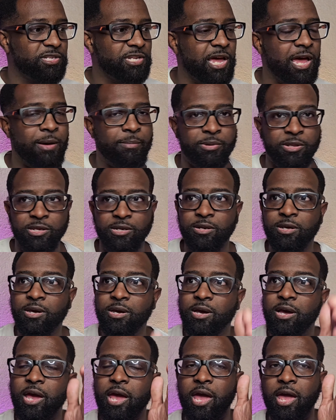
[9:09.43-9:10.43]
the tablet
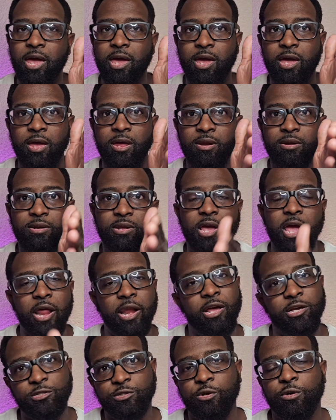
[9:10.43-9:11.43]
and
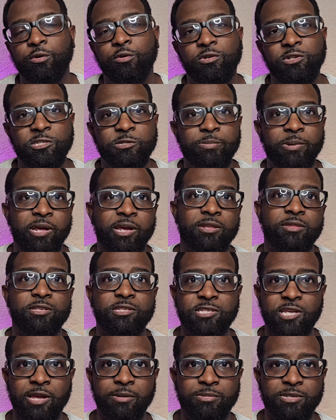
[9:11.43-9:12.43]
an external display at the
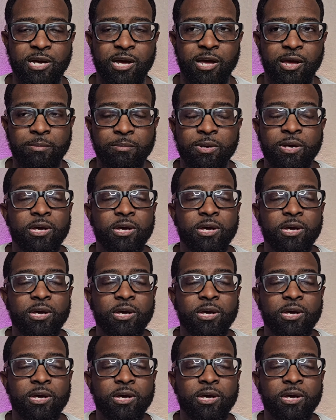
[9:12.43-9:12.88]
same time,